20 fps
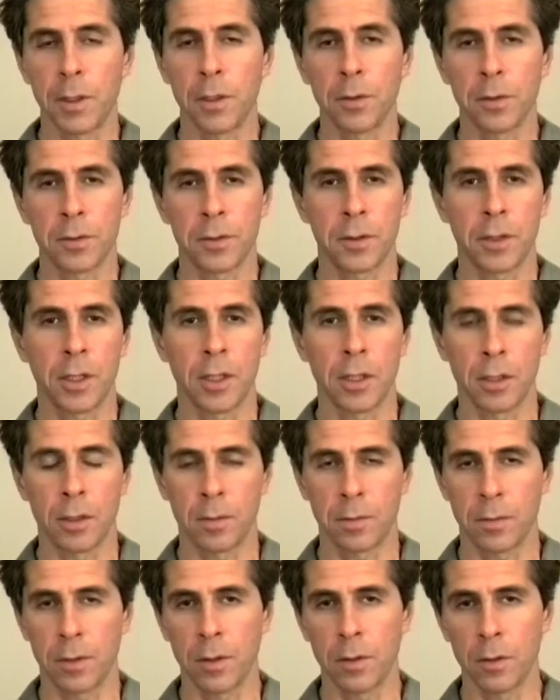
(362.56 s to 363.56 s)
don't see it,
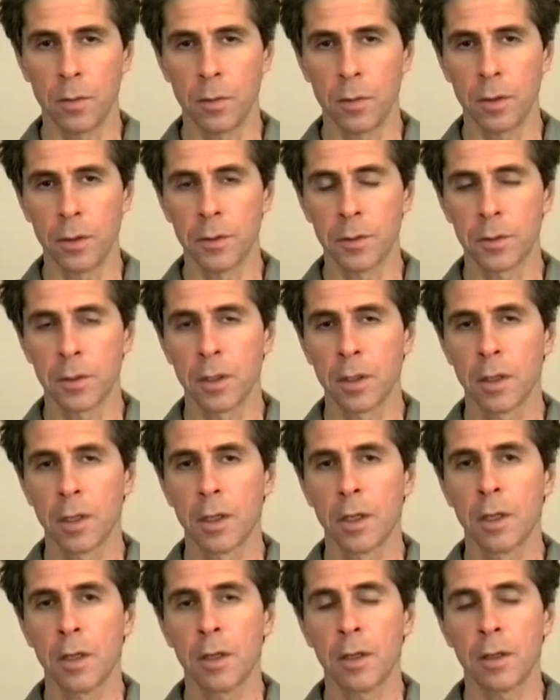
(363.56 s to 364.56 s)
in other words.
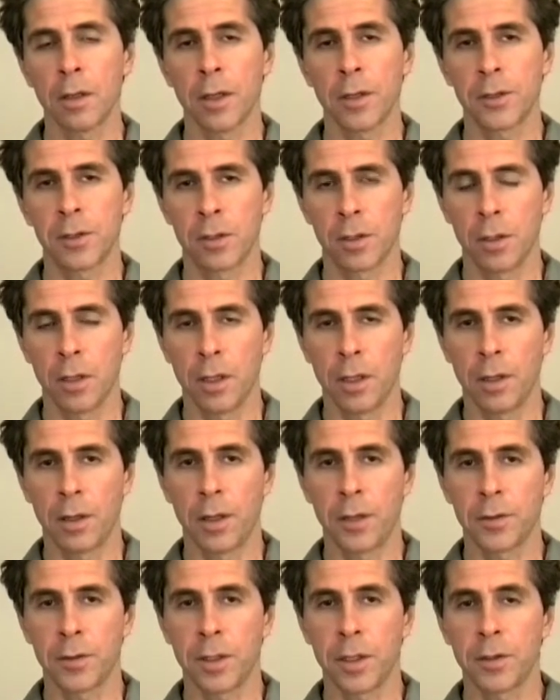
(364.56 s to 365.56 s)
This
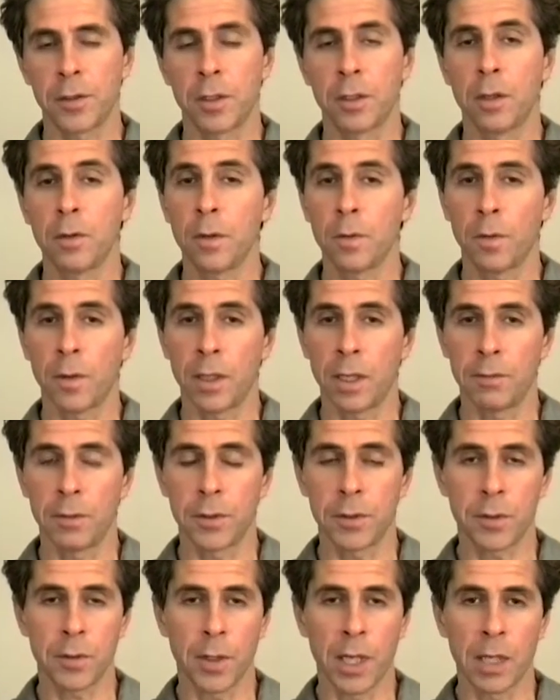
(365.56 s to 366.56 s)
is another way of
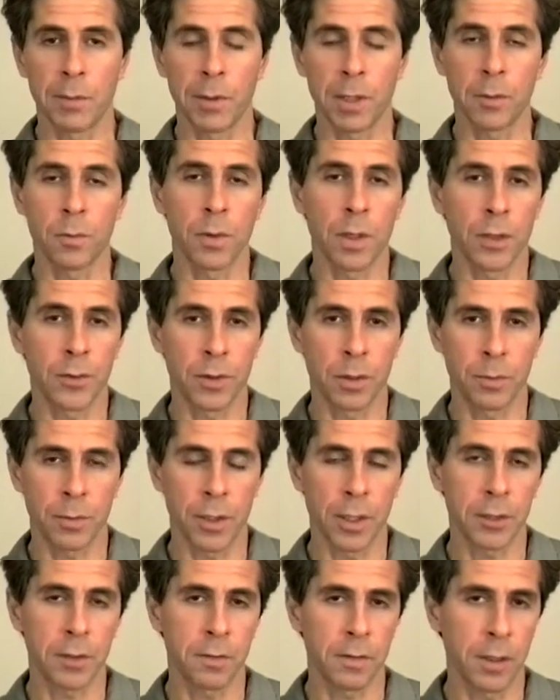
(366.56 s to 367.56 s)
describing what a
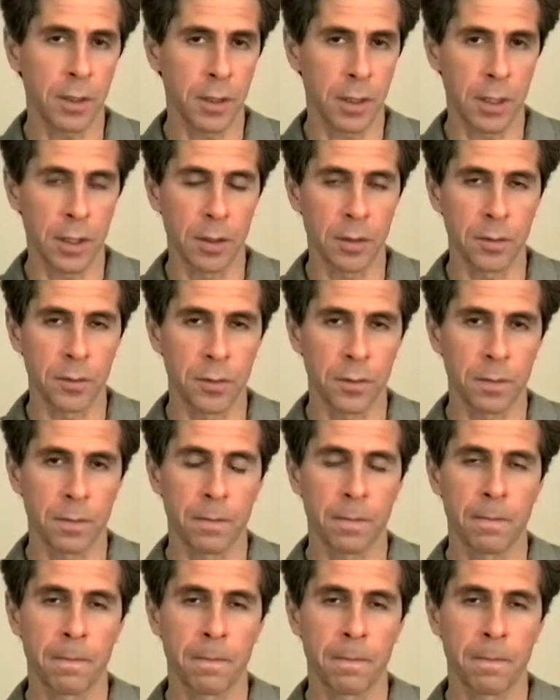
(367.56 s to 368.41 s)
suppressed feeling is.